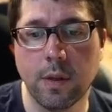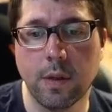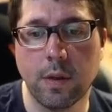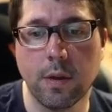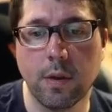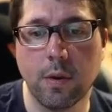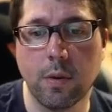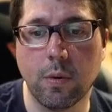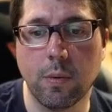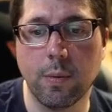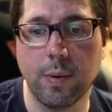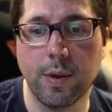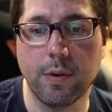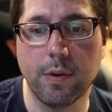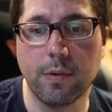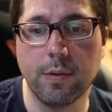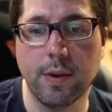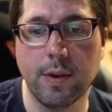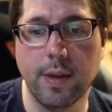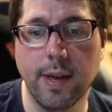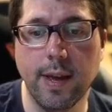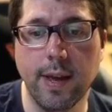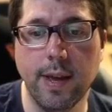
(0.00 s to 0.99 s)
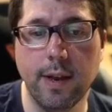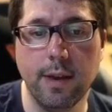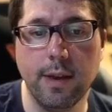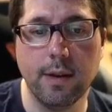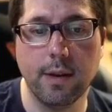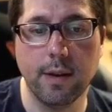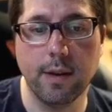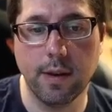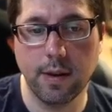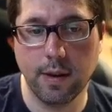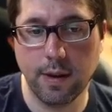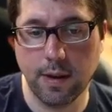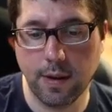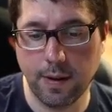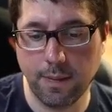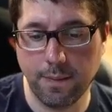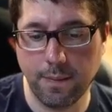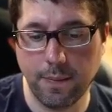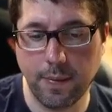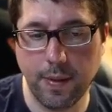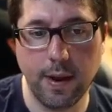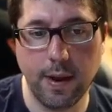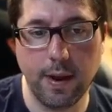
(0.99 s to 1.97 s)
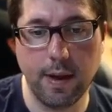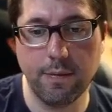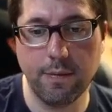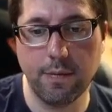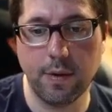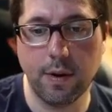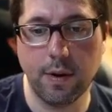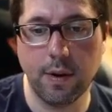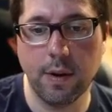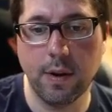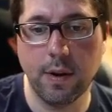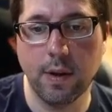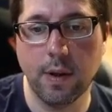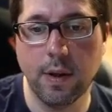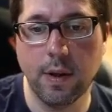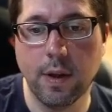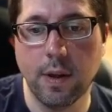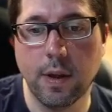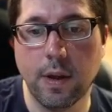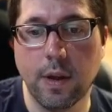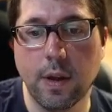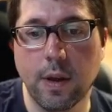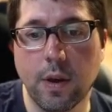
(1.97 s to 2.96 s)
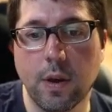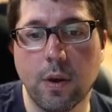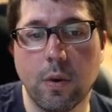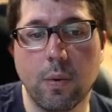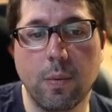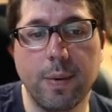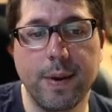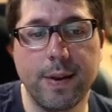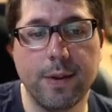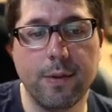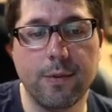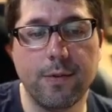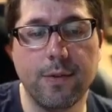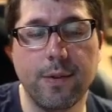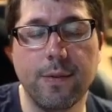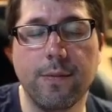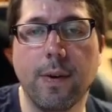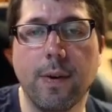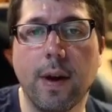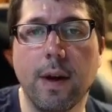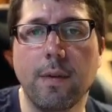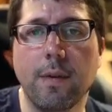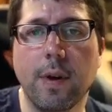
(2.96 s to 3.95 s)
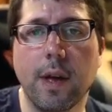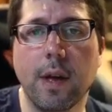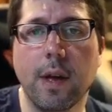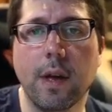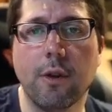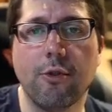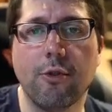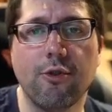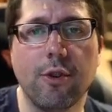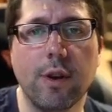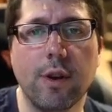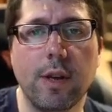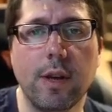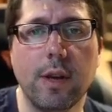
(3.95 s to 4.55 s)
queen to d8, and after queen to c5, actually